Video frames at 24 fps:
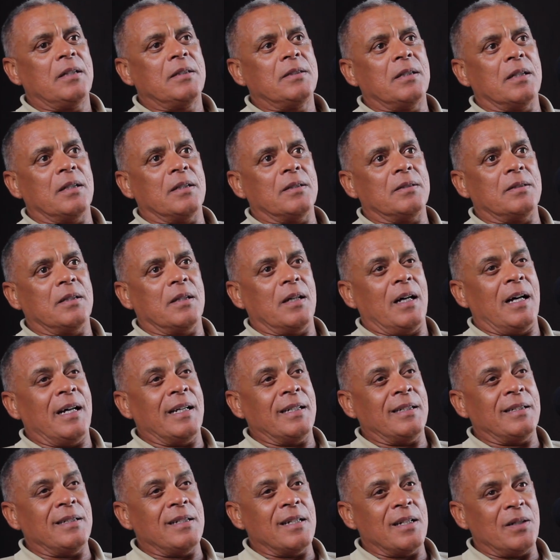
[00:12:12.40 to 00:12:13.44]
So I
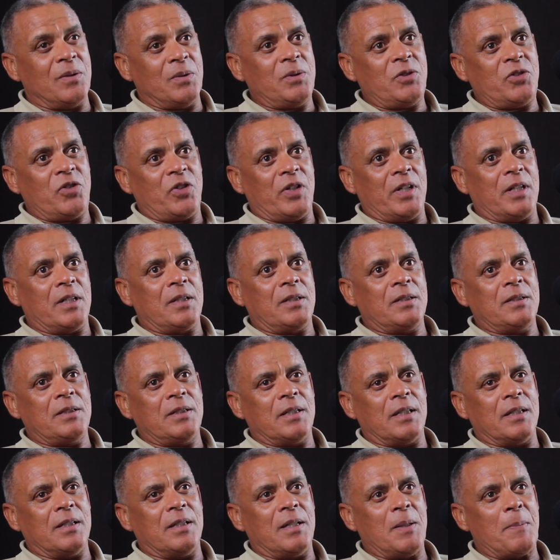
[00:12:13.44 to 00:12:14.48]
know trails,
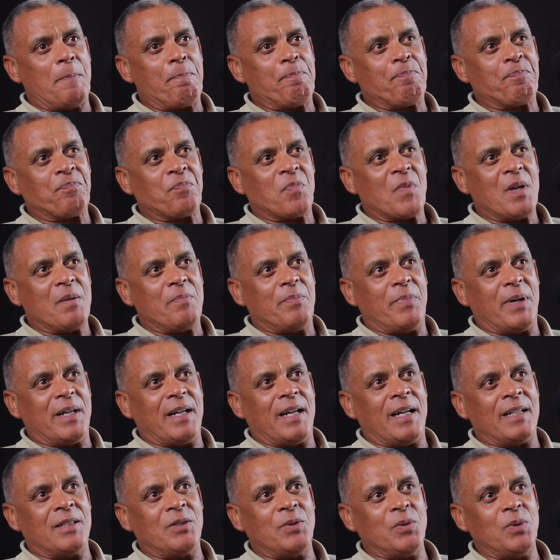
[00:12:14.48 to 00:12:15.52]
and but
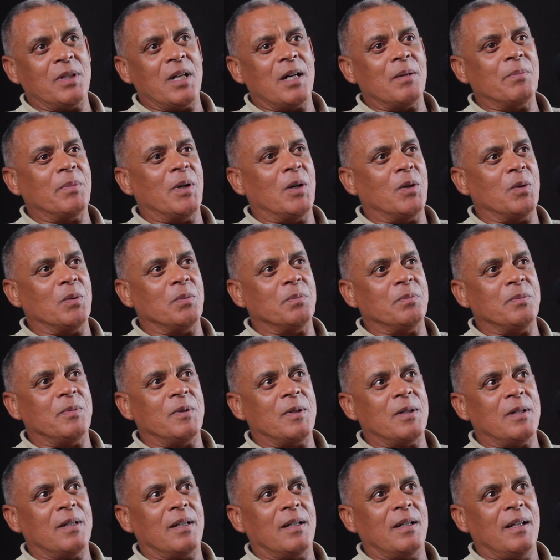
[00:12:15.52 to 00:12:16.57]
I do come home,
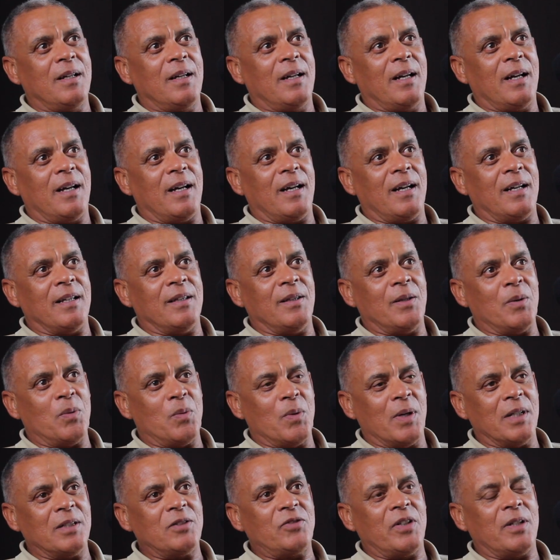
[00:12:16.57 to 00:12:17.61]
and the
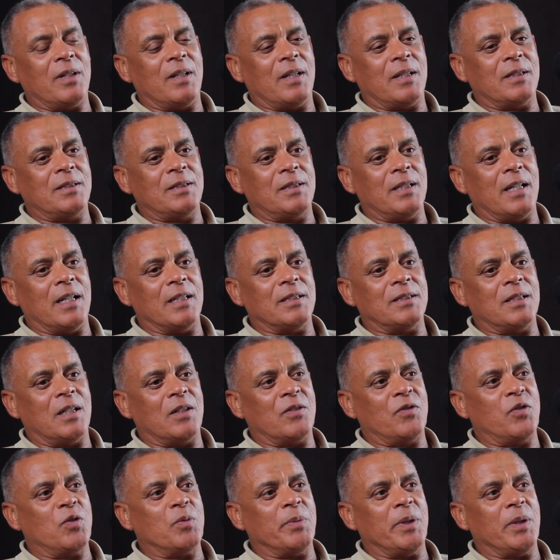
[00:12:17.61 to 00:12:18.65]
one trail that stands
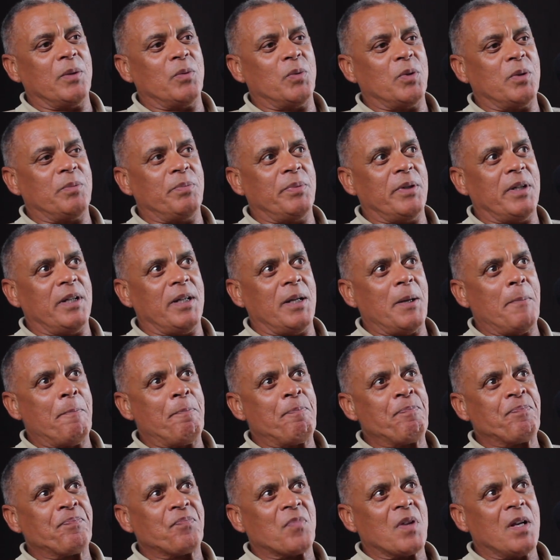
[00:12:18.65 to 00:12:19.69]
out for me would be
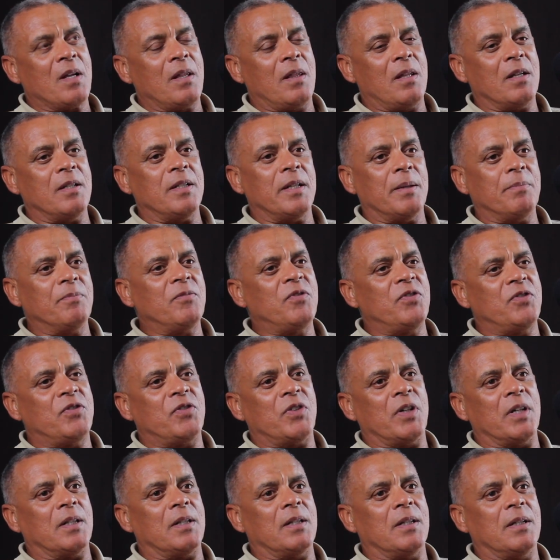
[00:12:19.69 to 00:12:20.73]
the Nymph
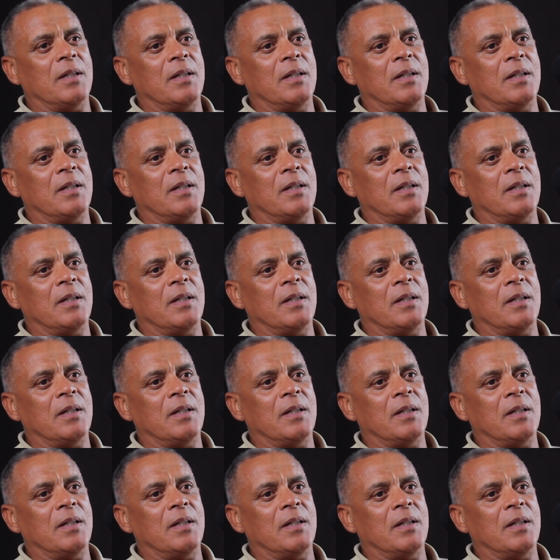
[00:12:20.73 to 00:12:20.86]
Trail.